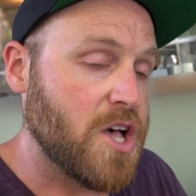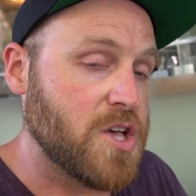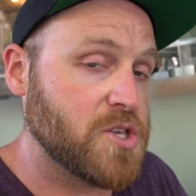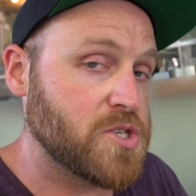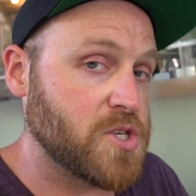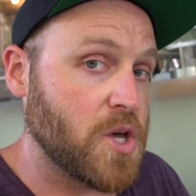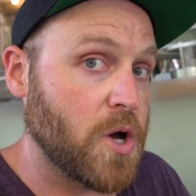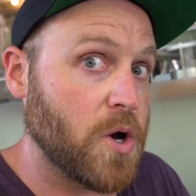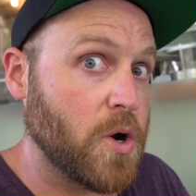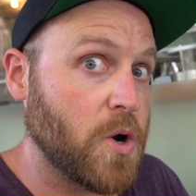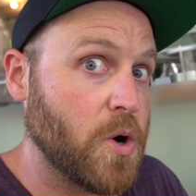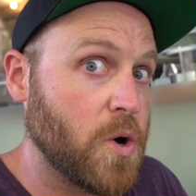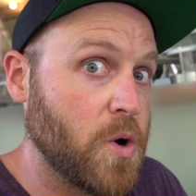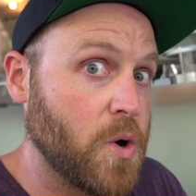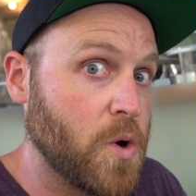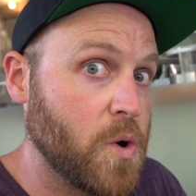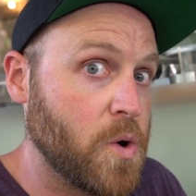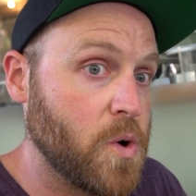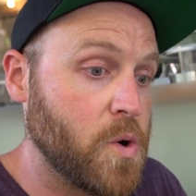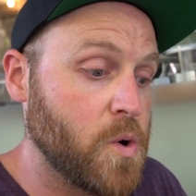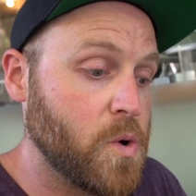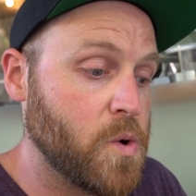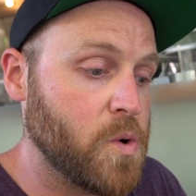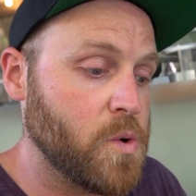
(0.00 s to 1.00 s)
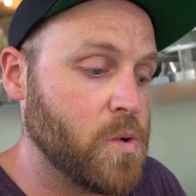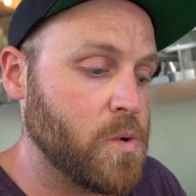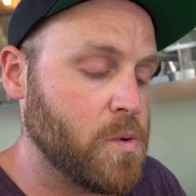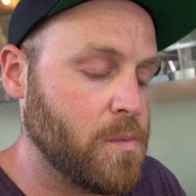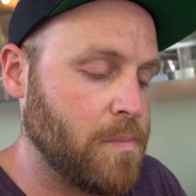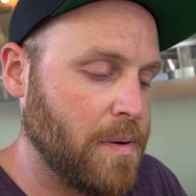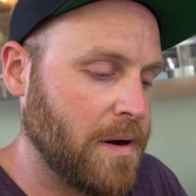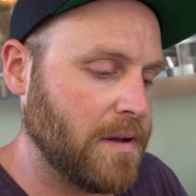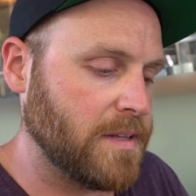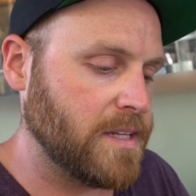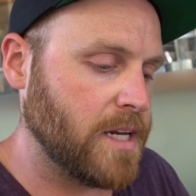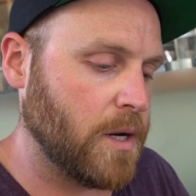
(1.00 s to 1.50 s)
So
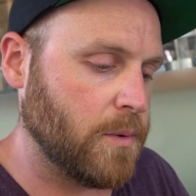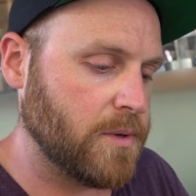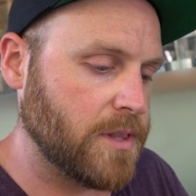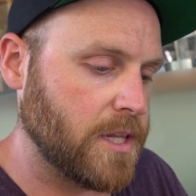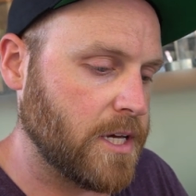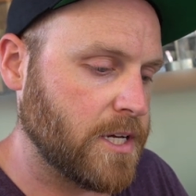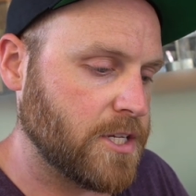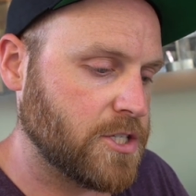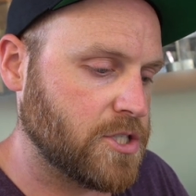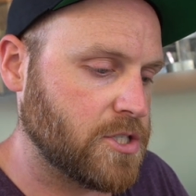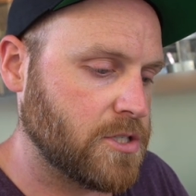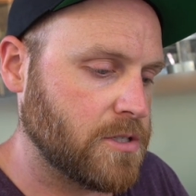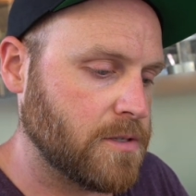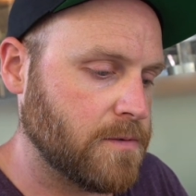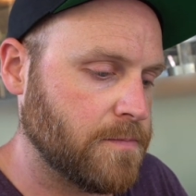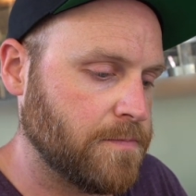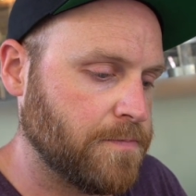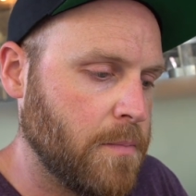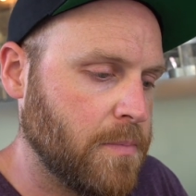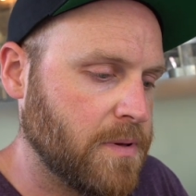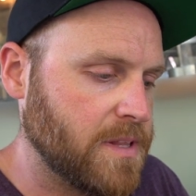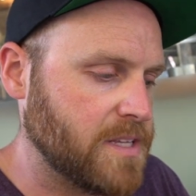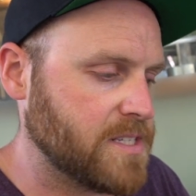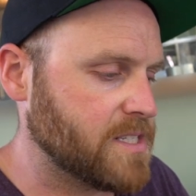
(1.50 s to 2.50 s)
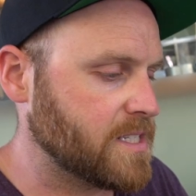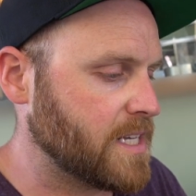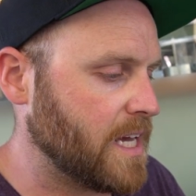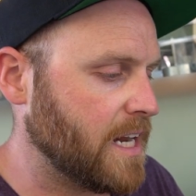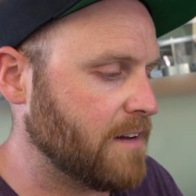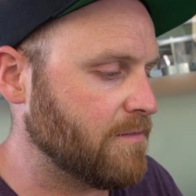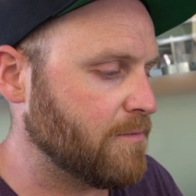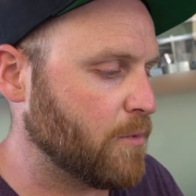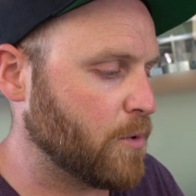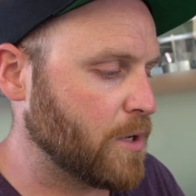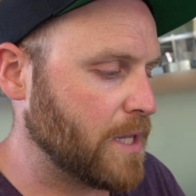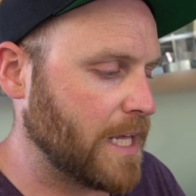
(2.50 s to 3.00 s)
apparently not with lunch, but this is
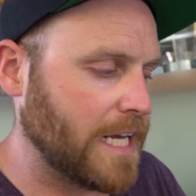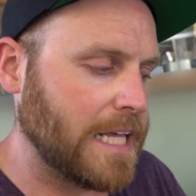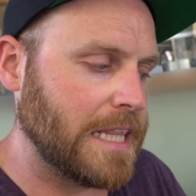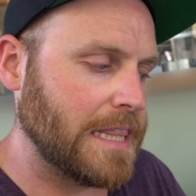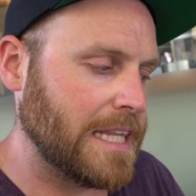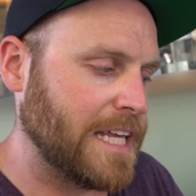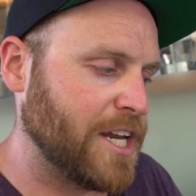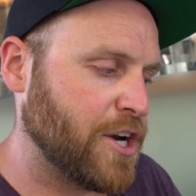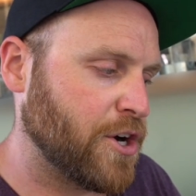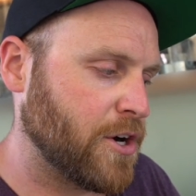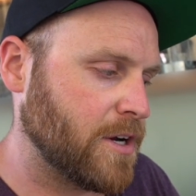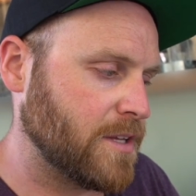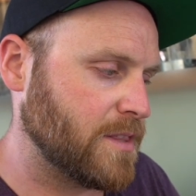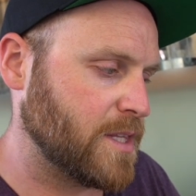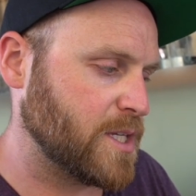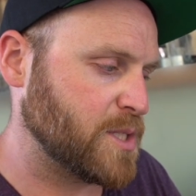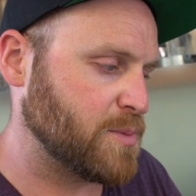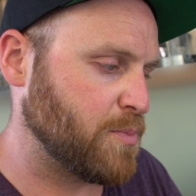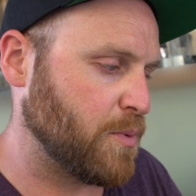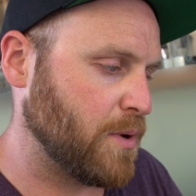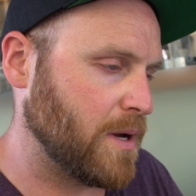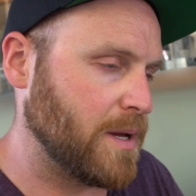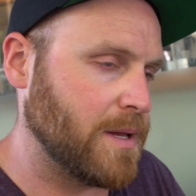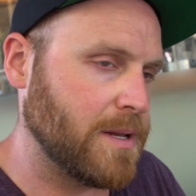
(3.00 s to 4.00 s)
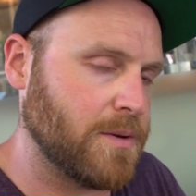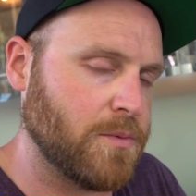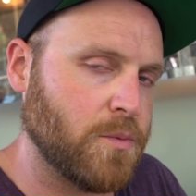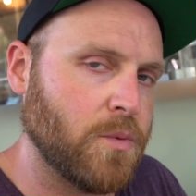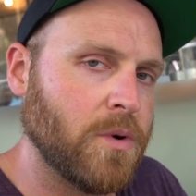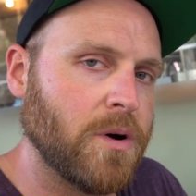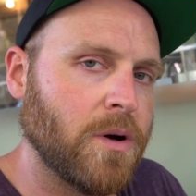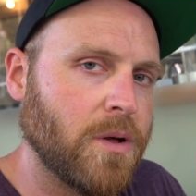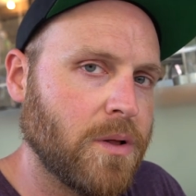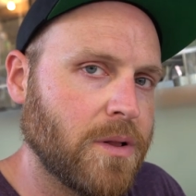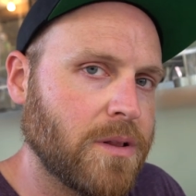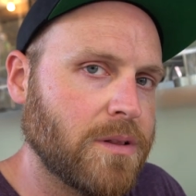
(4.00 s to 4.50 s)
kind of more like a liner at this point.
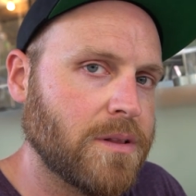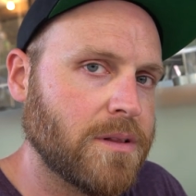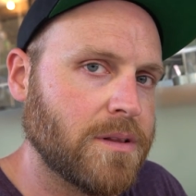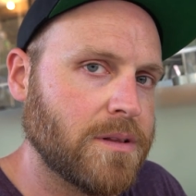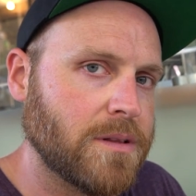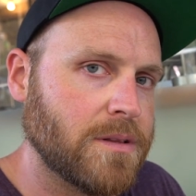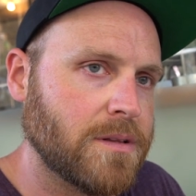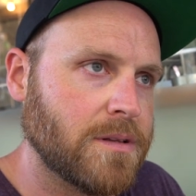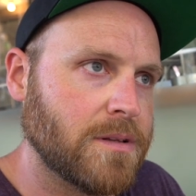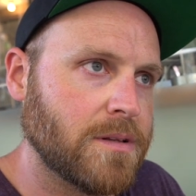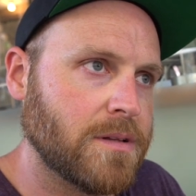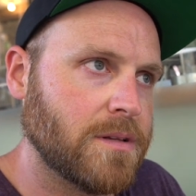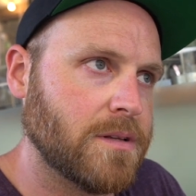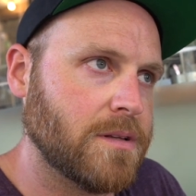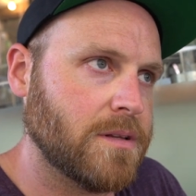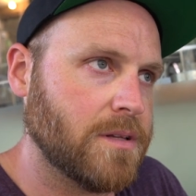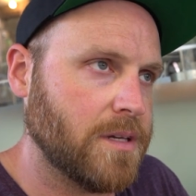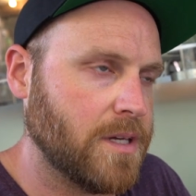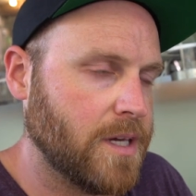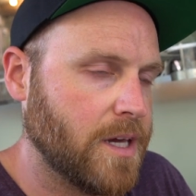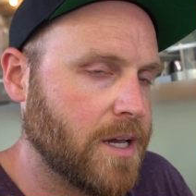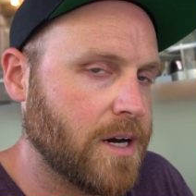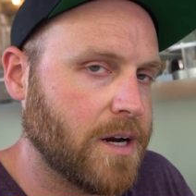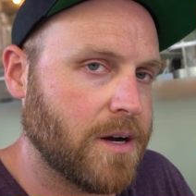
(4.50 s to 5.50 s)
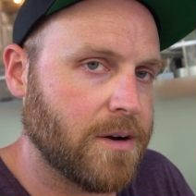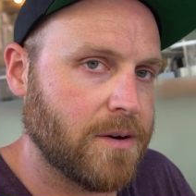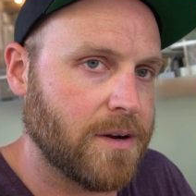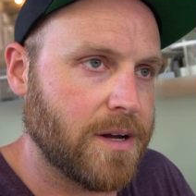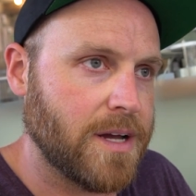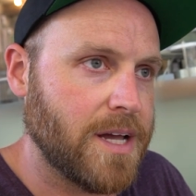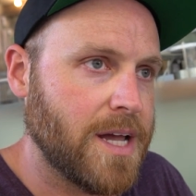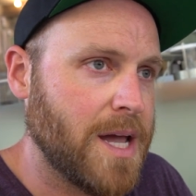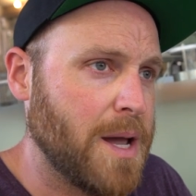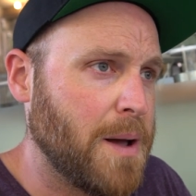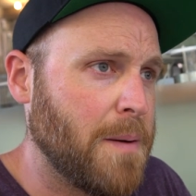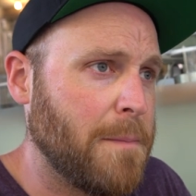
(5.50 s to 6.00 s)
Well, you know,
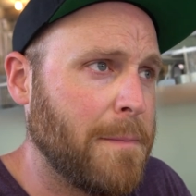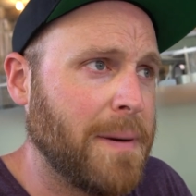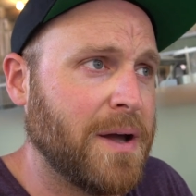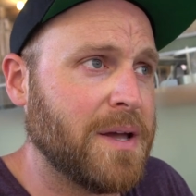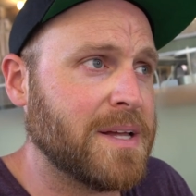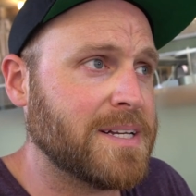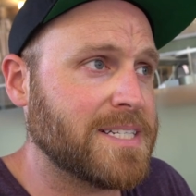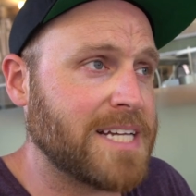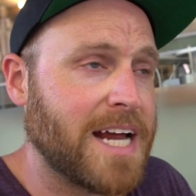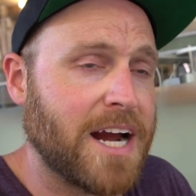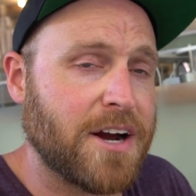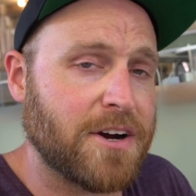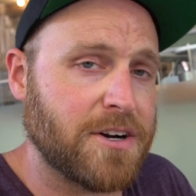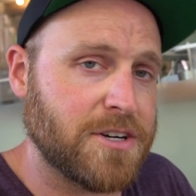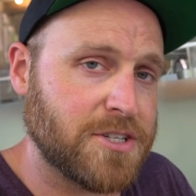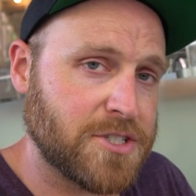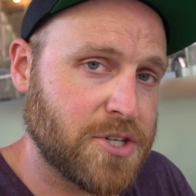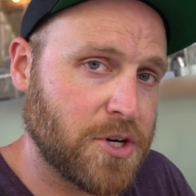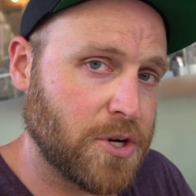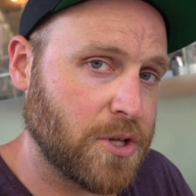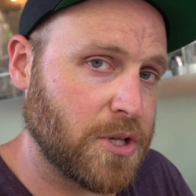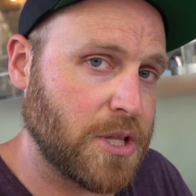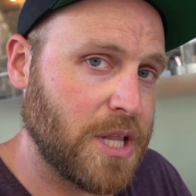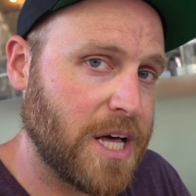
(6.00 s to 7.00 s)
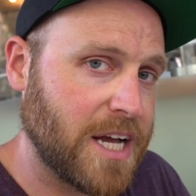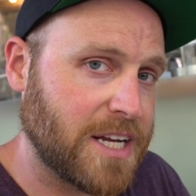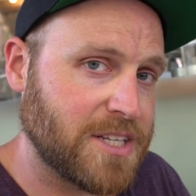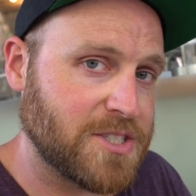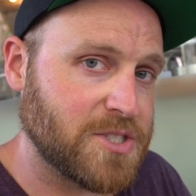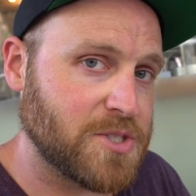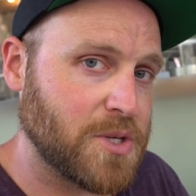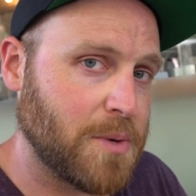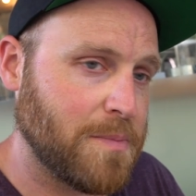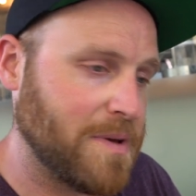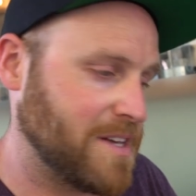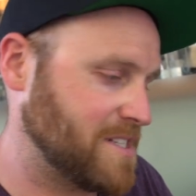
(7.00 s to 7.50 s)
my entire internal clock is
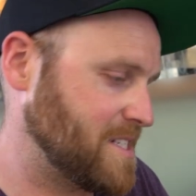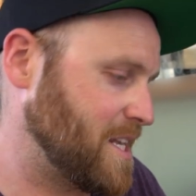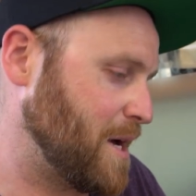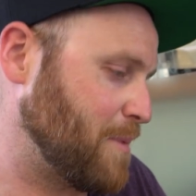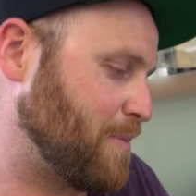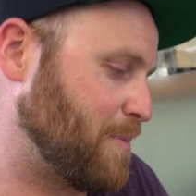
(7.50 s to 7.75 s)
so messed